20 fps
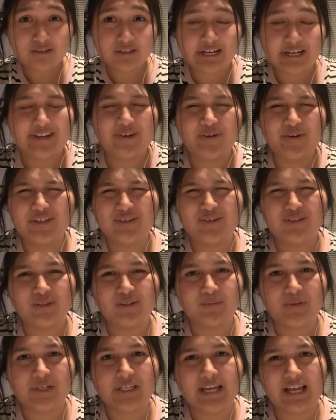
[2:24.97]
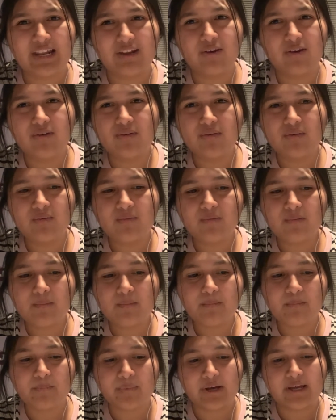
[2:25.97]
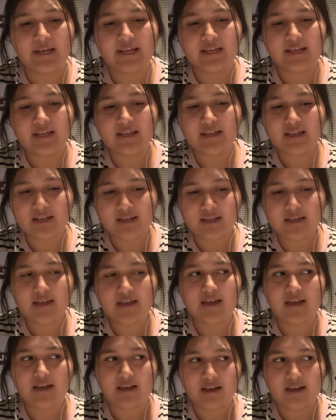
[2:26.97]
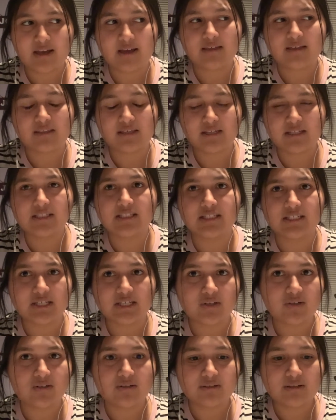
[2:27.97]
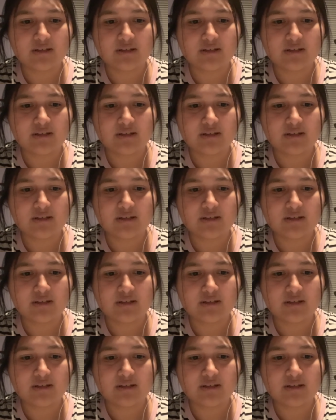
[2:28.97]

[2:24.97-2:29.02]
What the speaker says: I know it used to be yellow, but I think it's teal.